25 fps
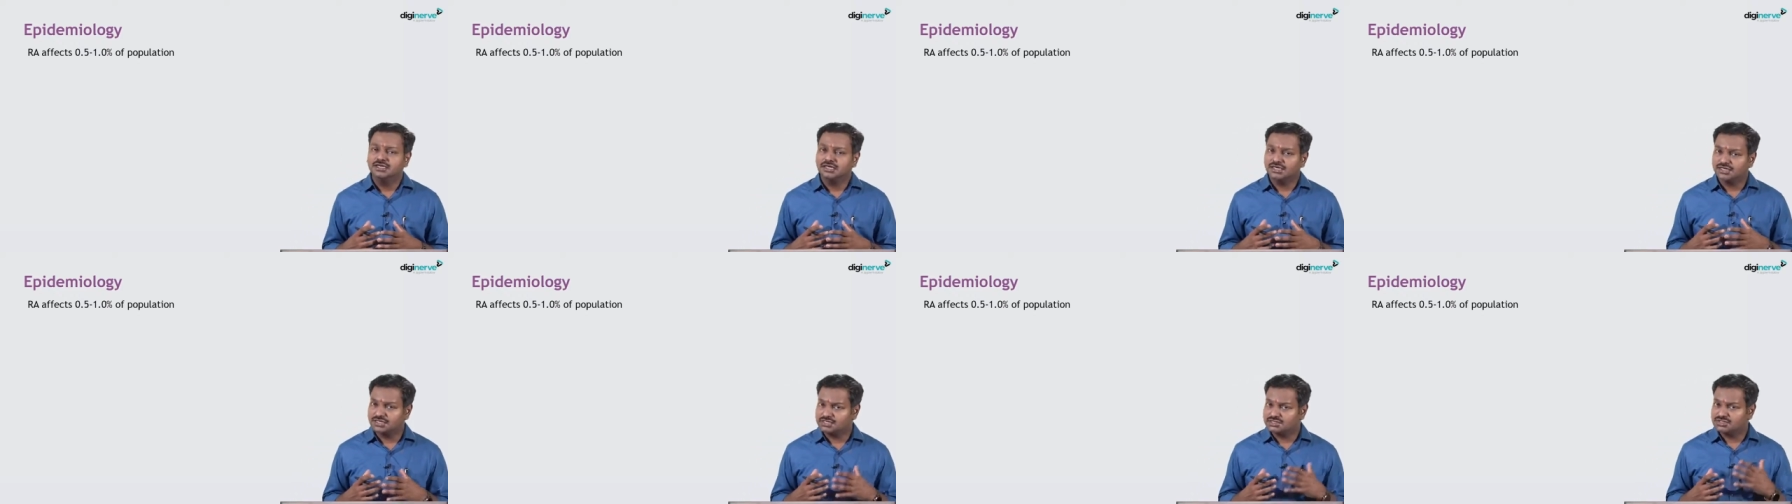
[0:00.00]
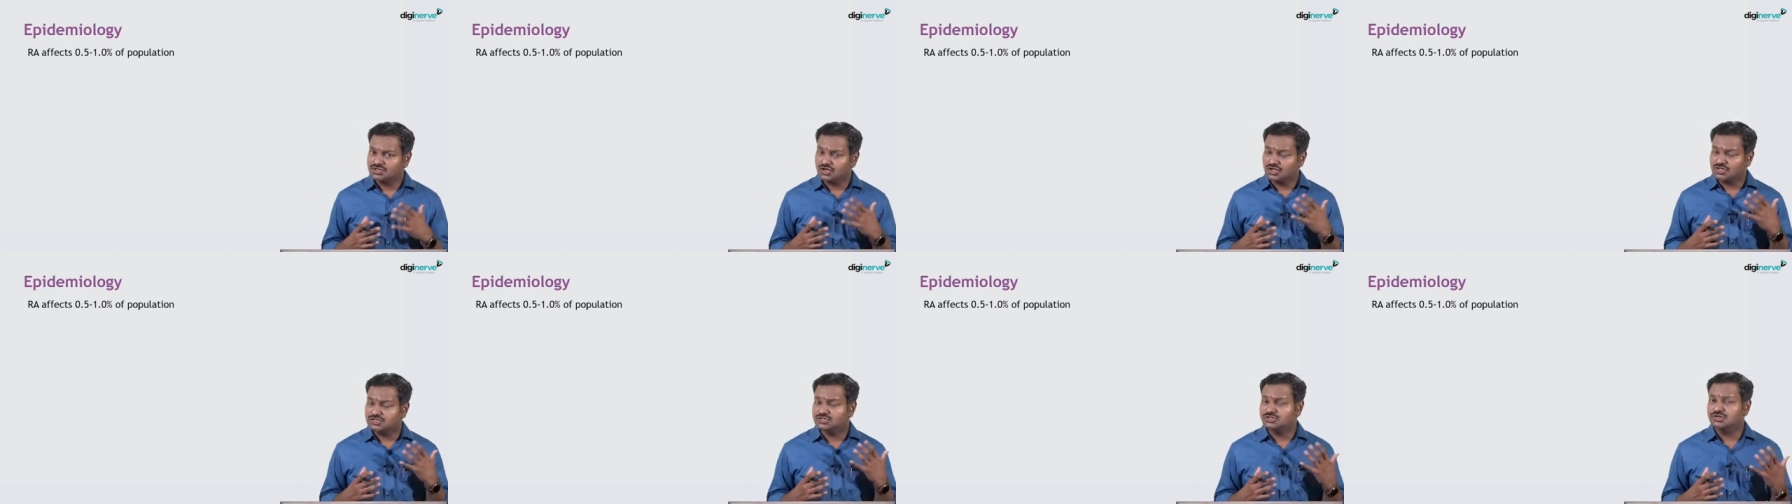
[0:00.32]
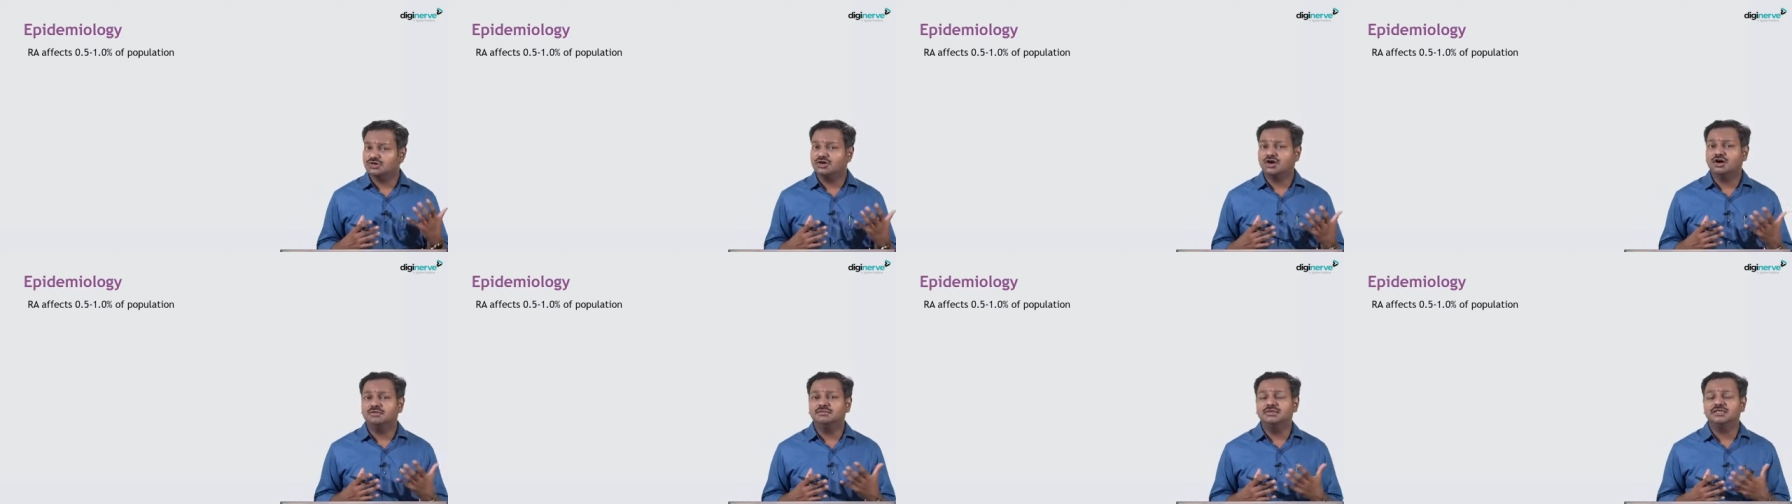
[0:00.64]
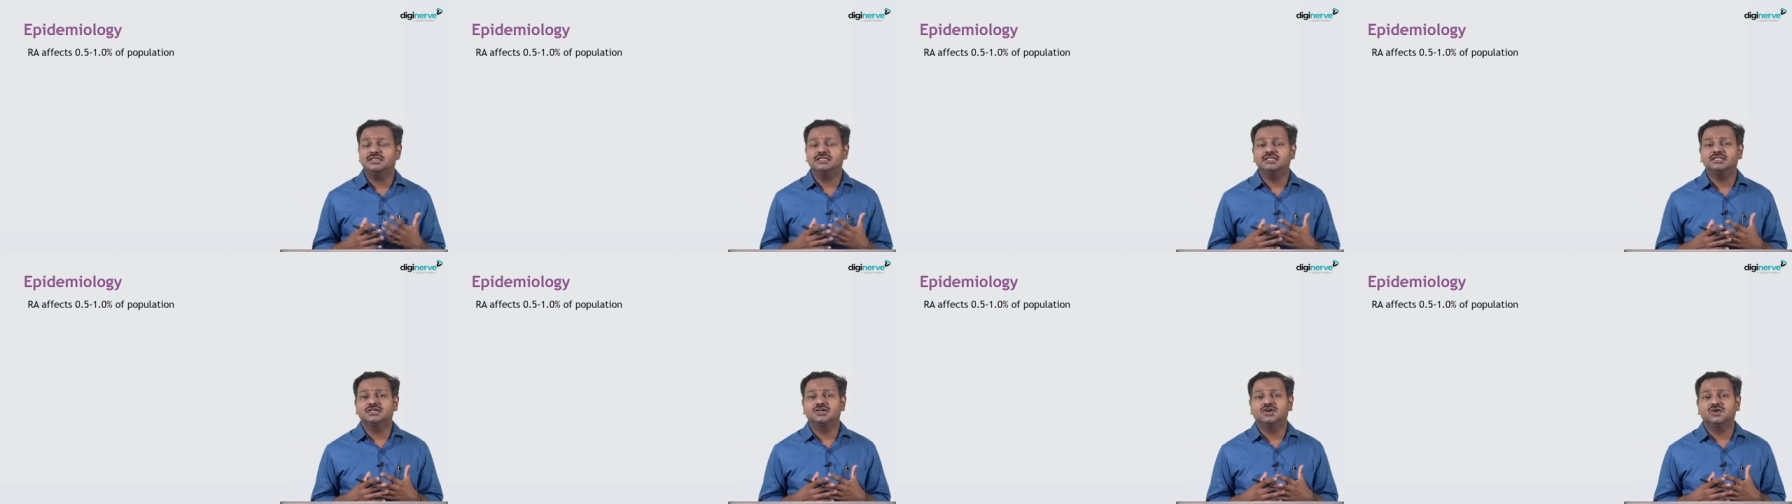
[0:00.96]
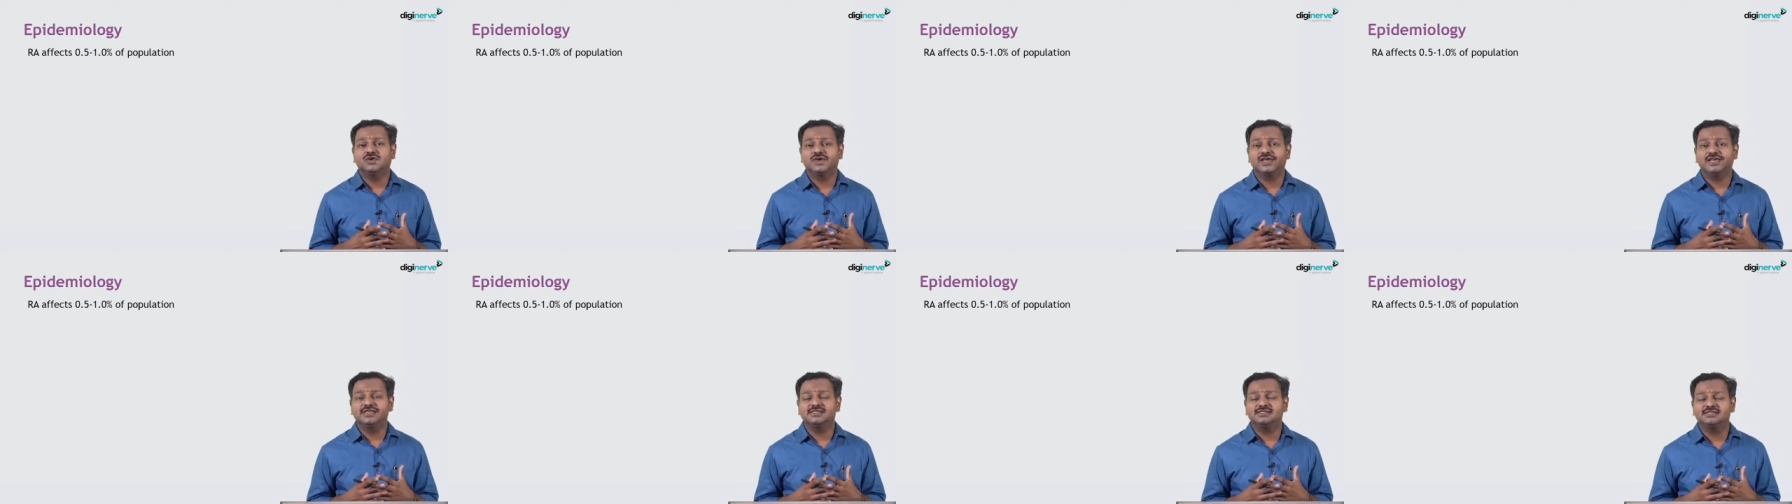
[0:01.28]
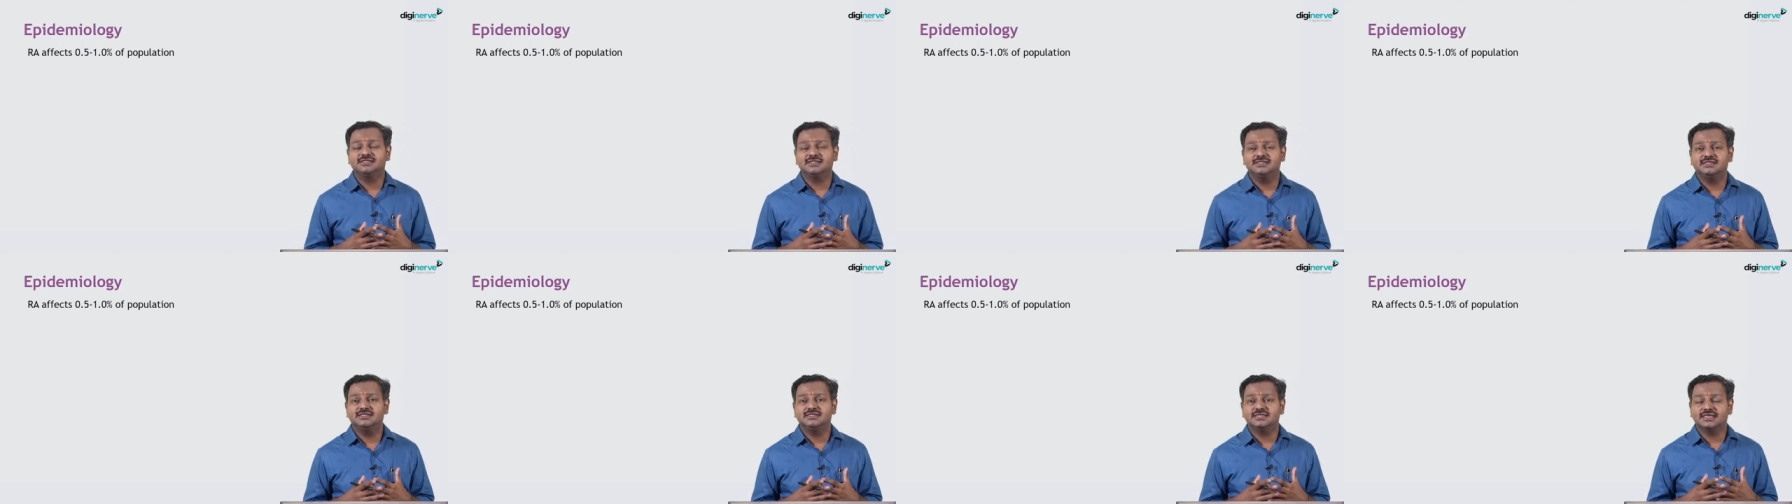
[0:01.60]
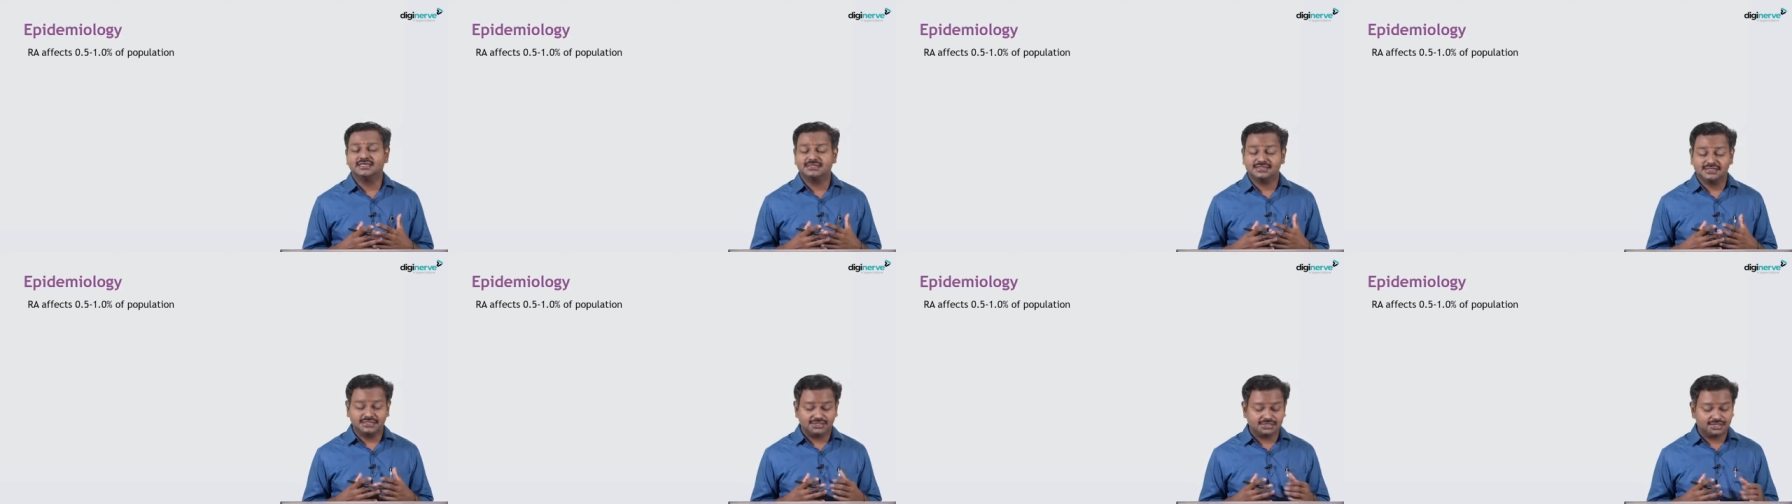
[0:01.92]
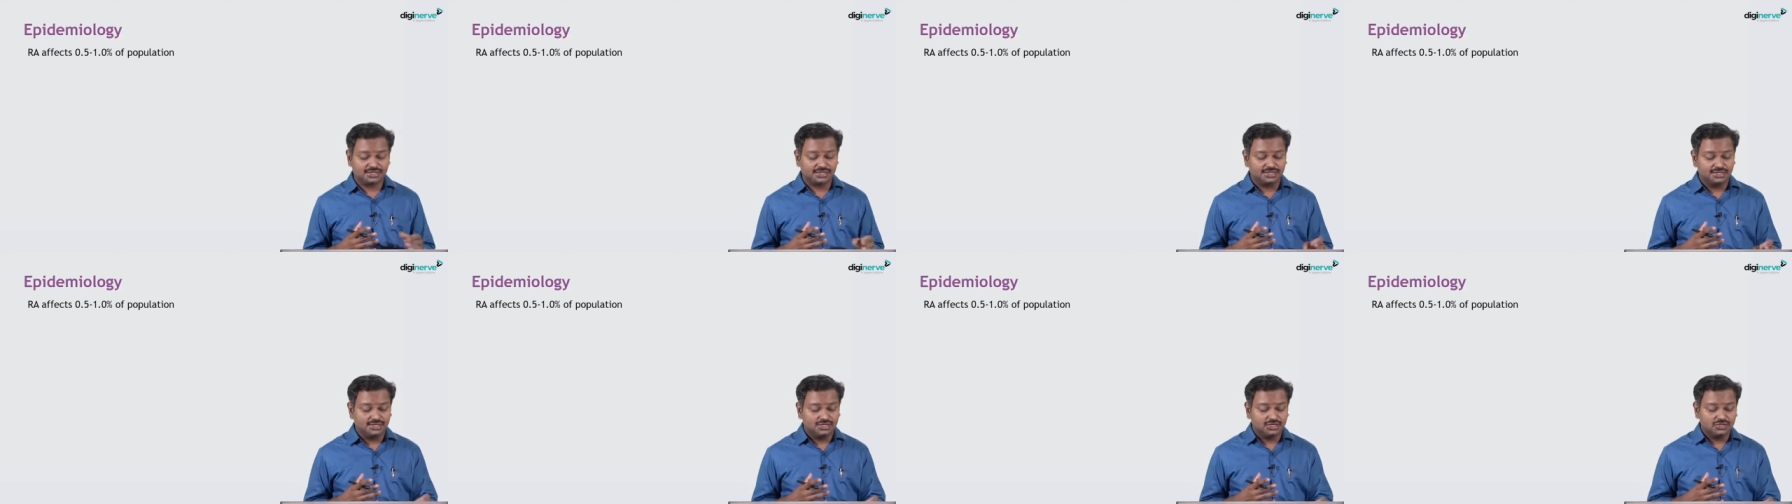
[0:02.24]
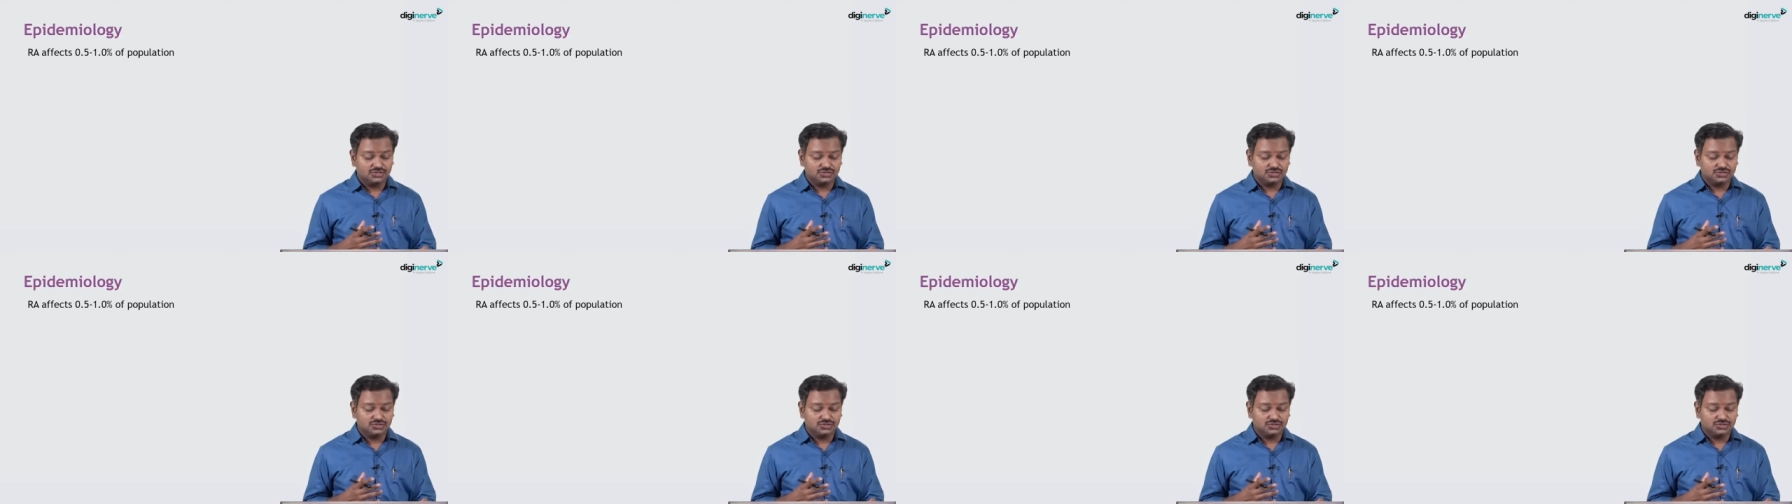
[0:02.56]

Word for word: It is also common in the Caucasians, etc.